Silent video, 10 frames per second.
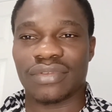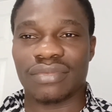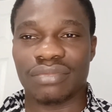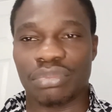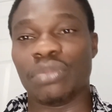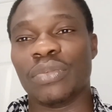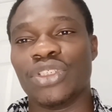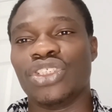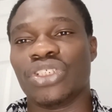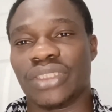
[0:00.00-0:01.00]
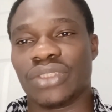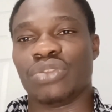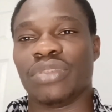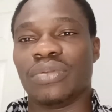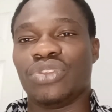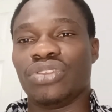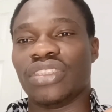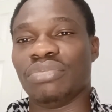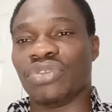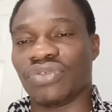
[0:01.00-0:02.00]
But maybe you just need to be able to
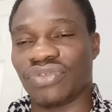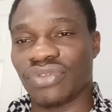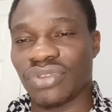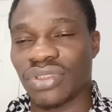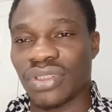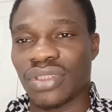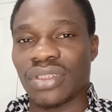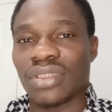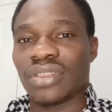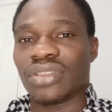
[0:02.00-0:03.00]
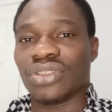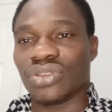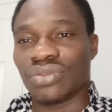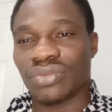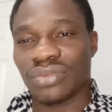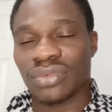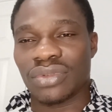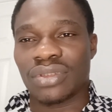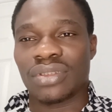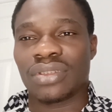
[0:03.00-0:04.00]
remove, you know,
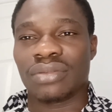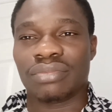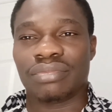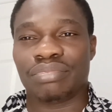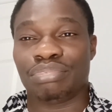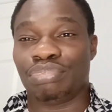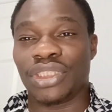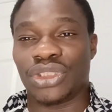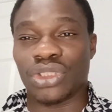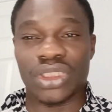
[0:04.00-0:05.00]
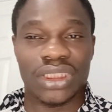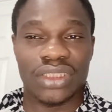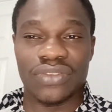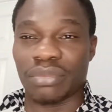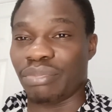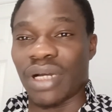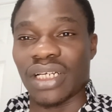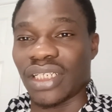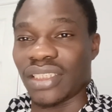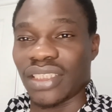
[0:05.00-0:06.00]
pictures from the
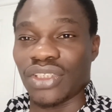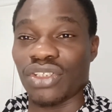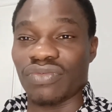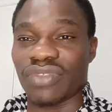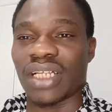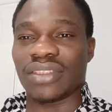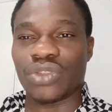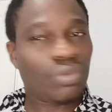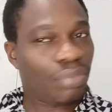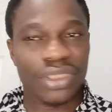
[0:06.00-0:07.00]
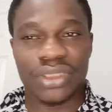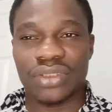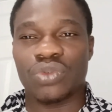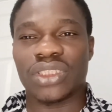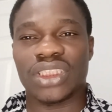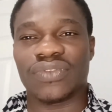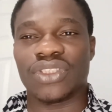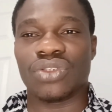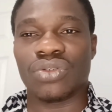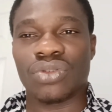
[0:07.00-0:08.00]
background and all of that. So please watch this
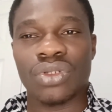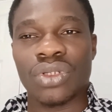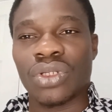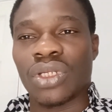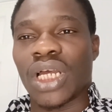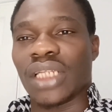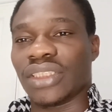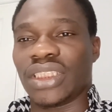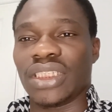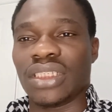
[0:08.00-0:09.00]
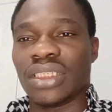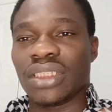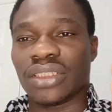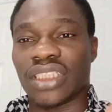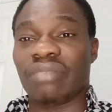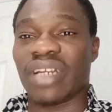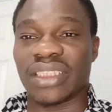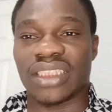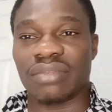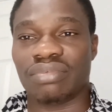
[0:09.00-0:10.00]
video and see the
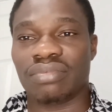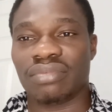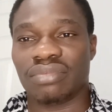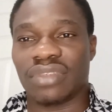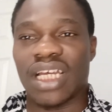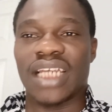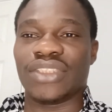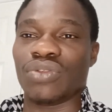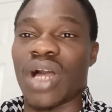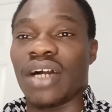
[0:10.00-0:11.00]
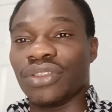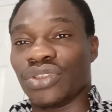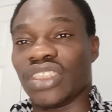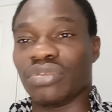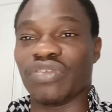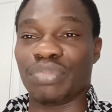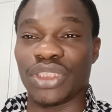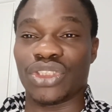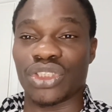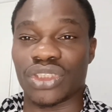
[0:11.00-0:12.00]
step-by-step guide to how to remove
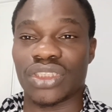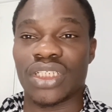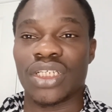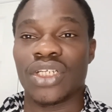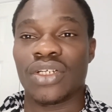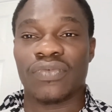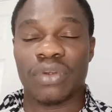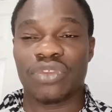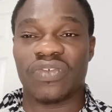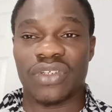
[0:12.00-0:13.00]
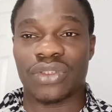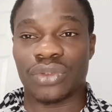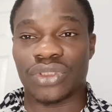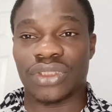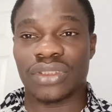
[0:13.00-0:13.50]
pictures from your photos.